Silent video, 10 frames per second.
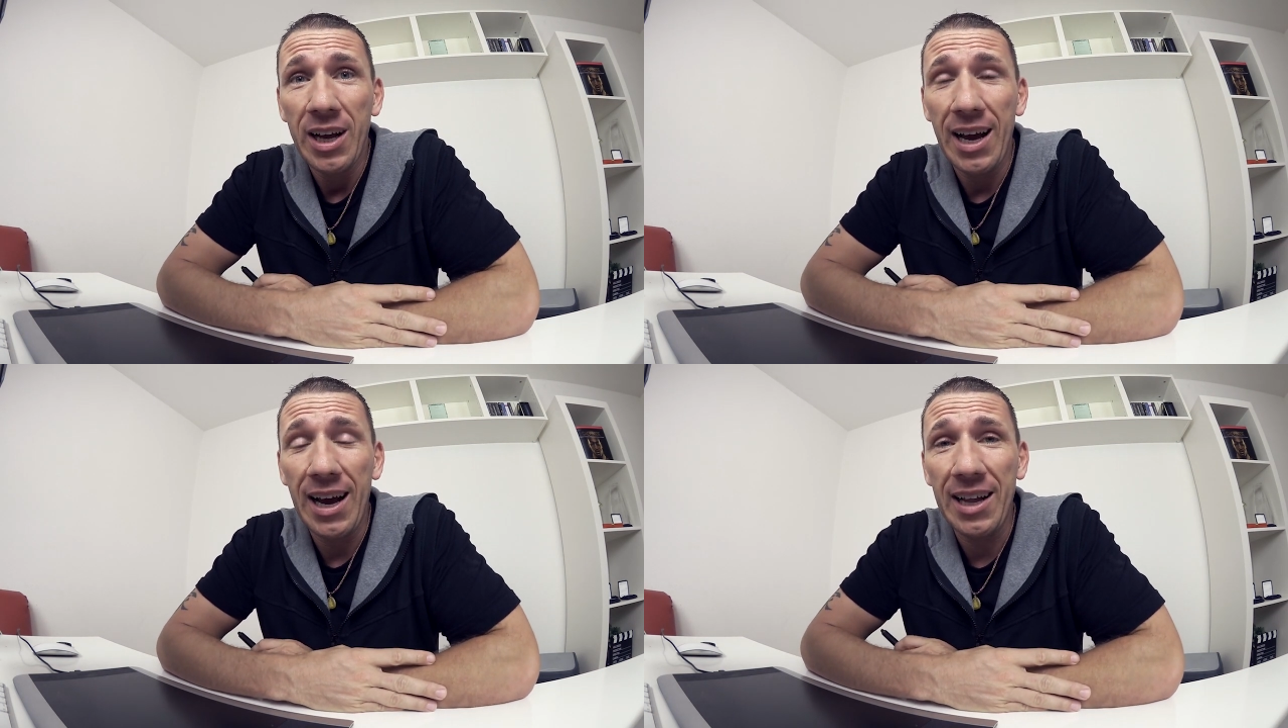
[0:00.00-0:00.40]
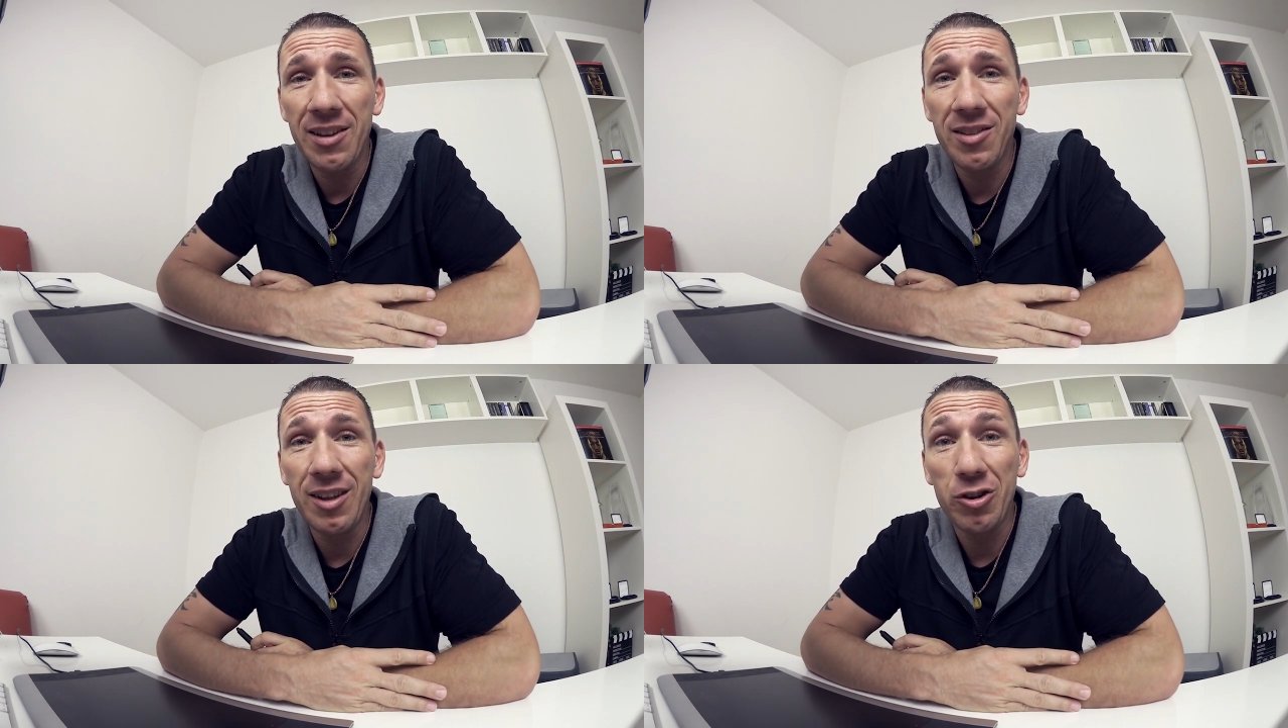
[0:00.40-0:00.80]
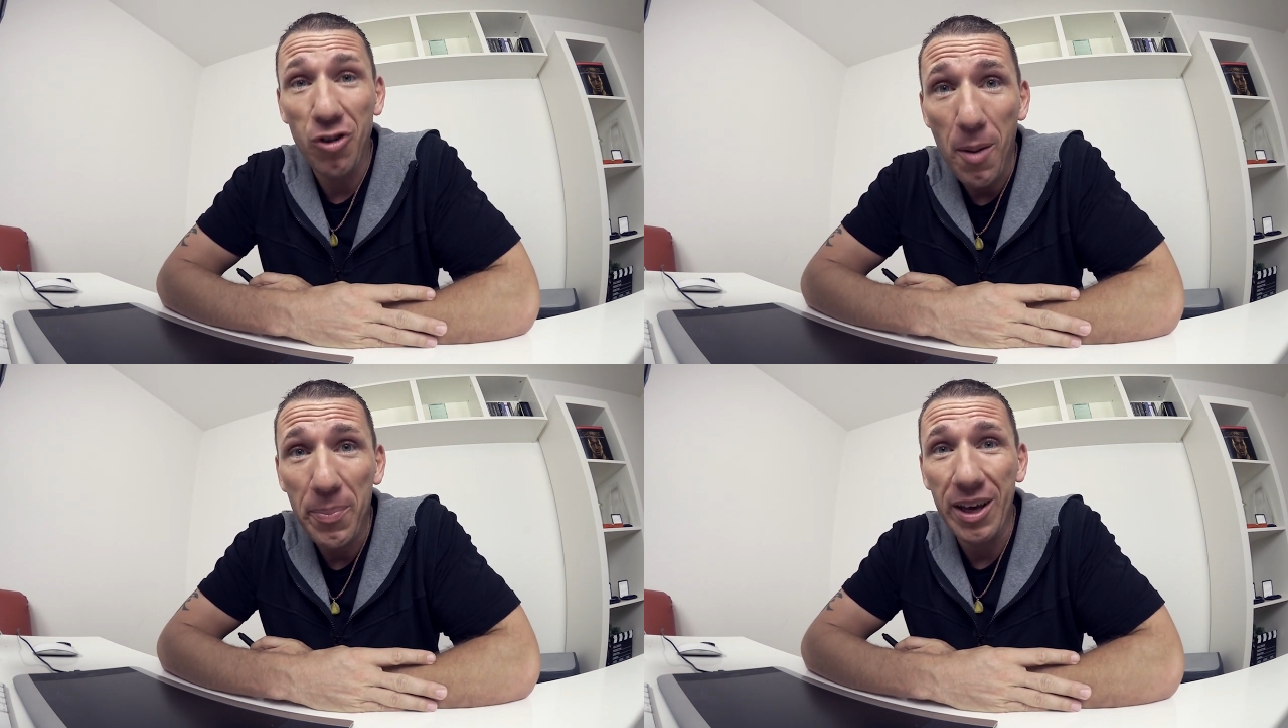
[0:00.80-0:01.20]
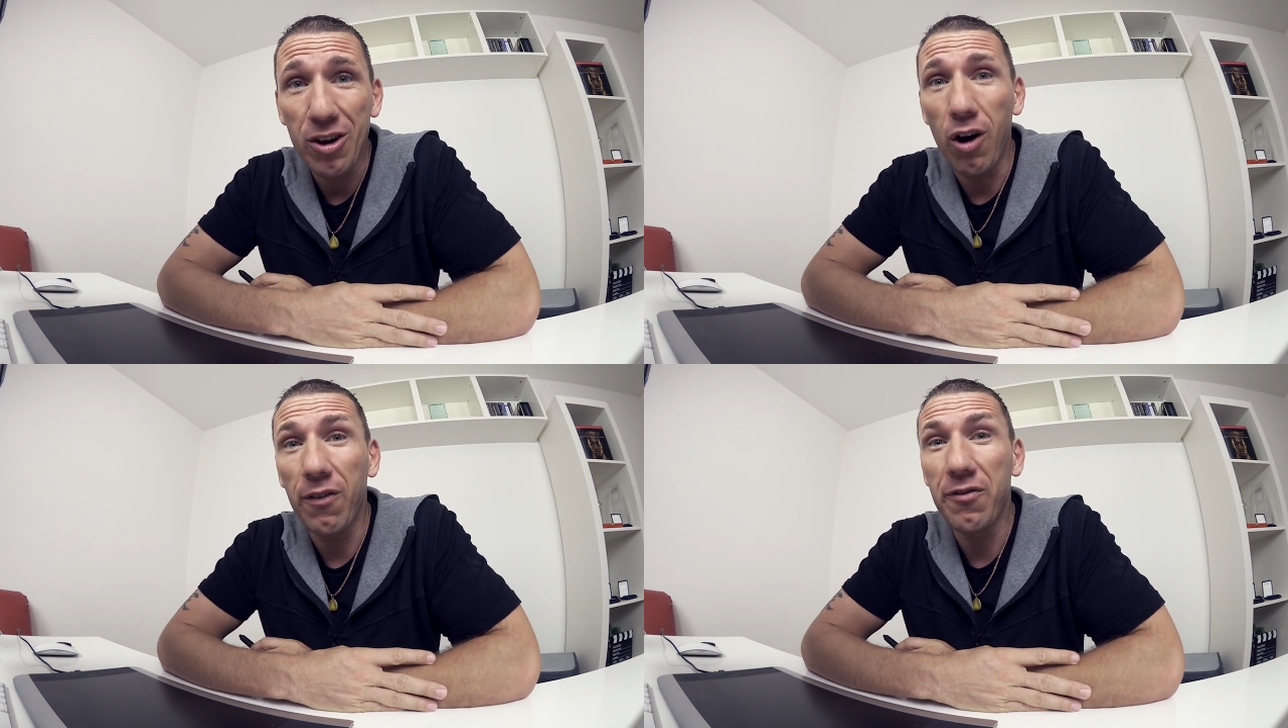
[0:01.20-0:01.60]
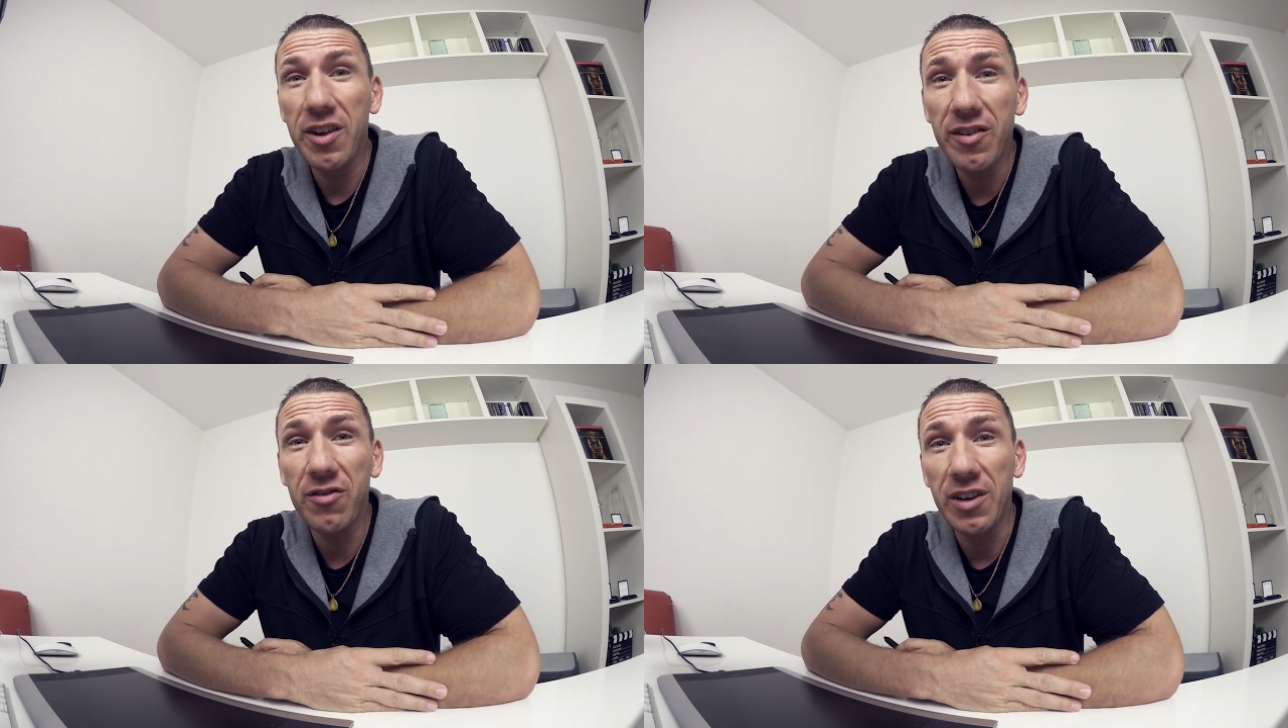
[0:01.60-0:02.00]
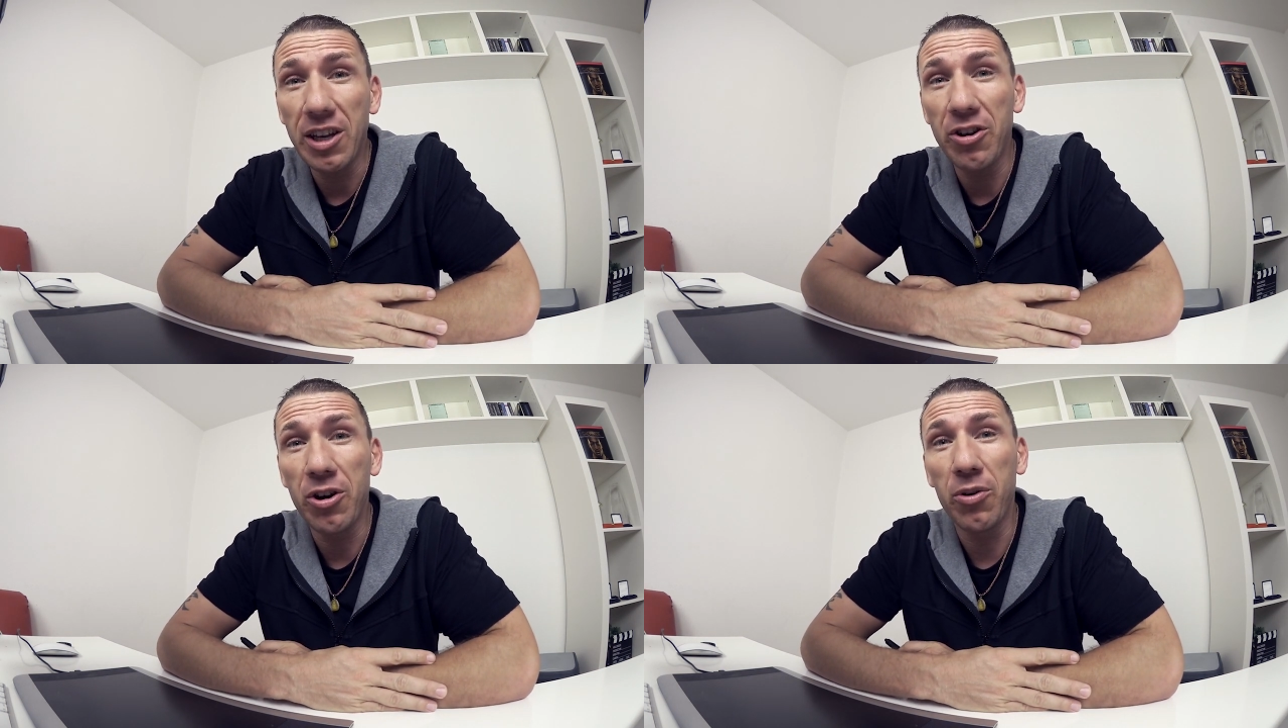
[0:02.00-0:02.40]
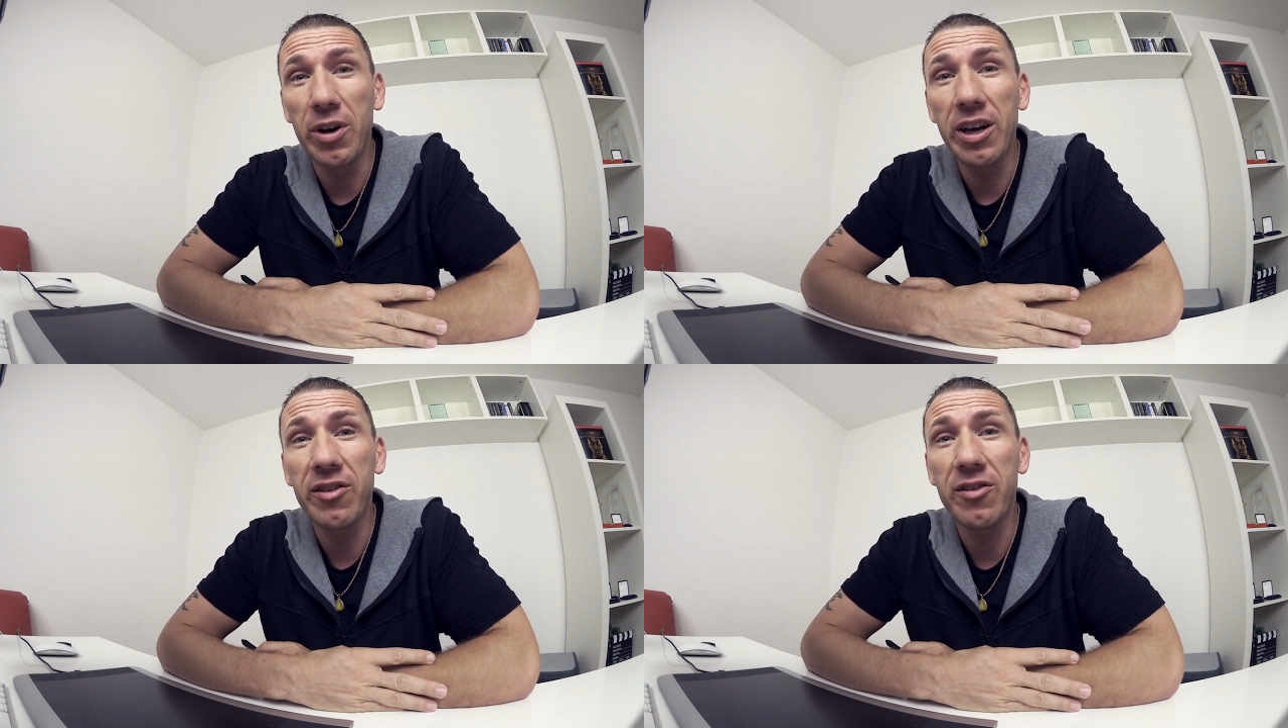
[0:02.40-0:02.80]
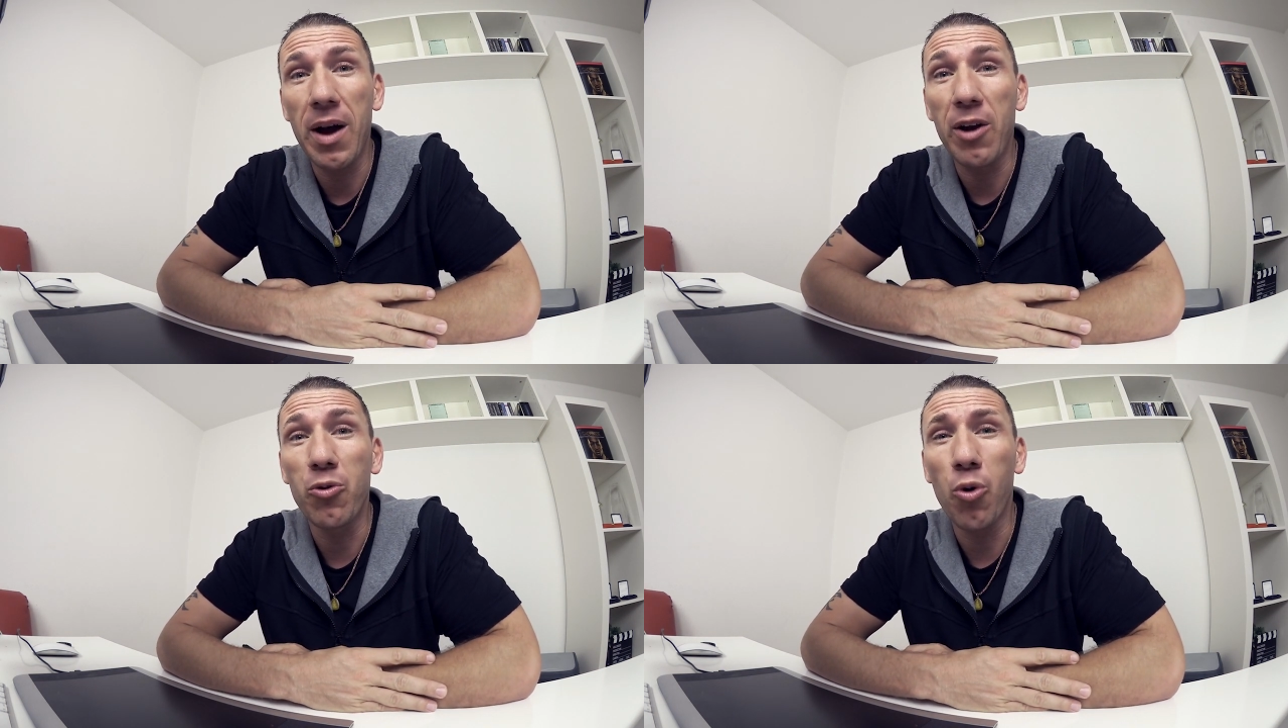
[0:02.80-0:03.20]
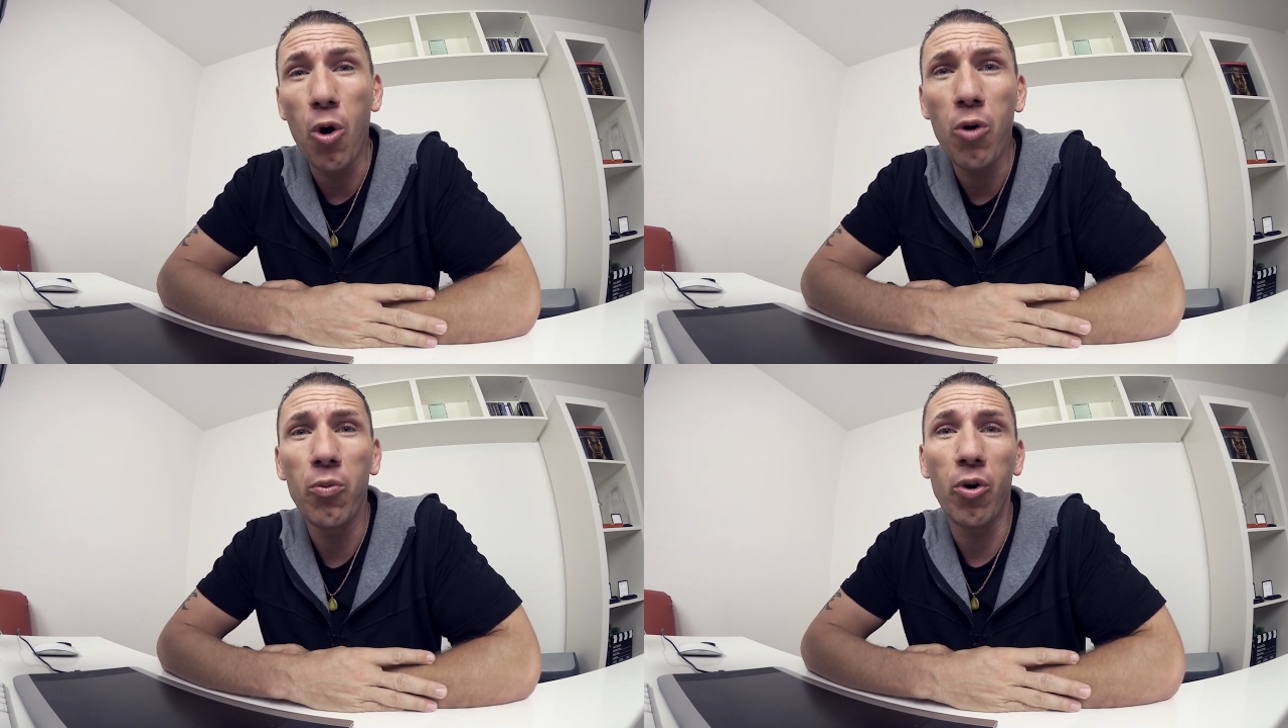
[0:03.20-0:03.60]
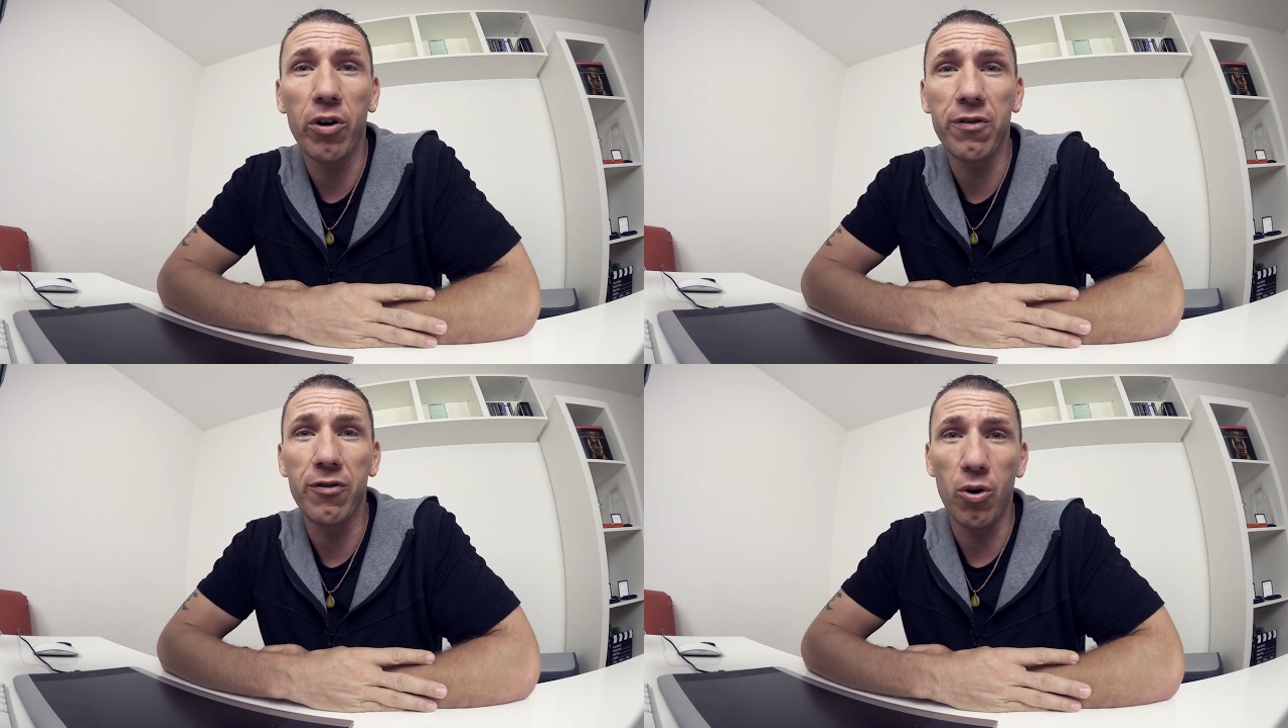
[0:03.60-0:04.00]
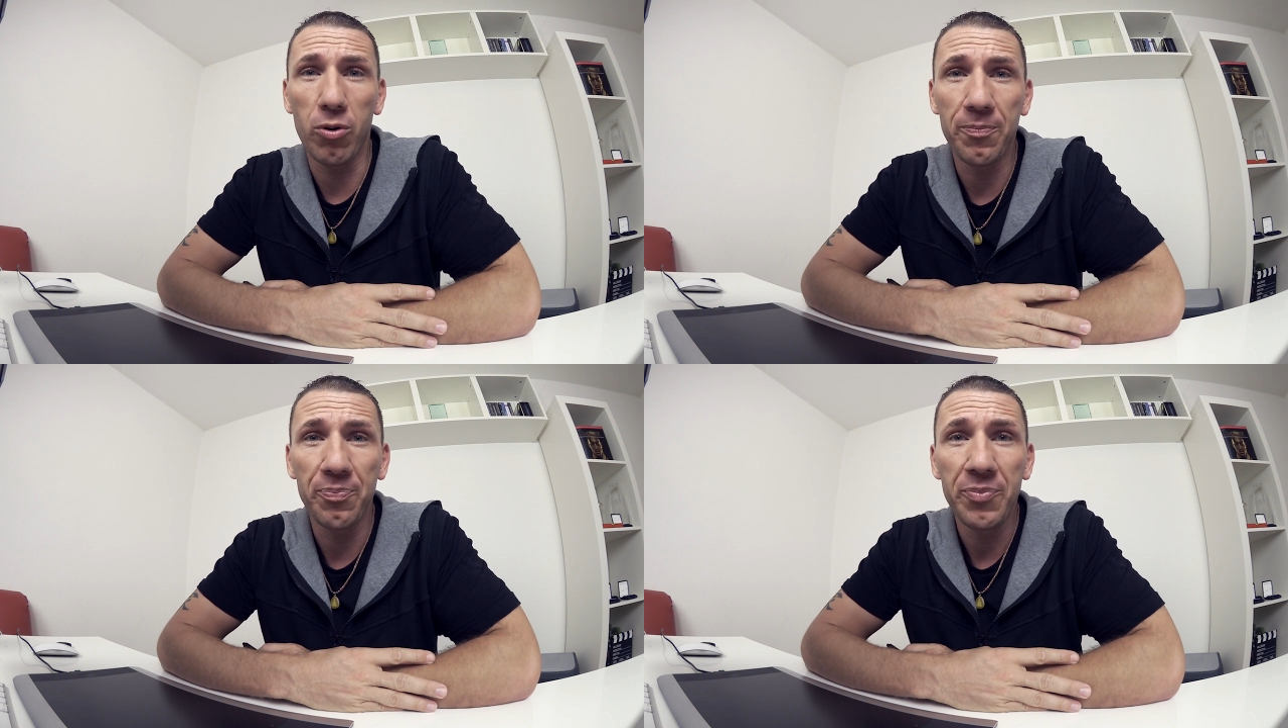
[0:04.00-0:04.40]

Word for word: And the topic of this video is my raw workflow.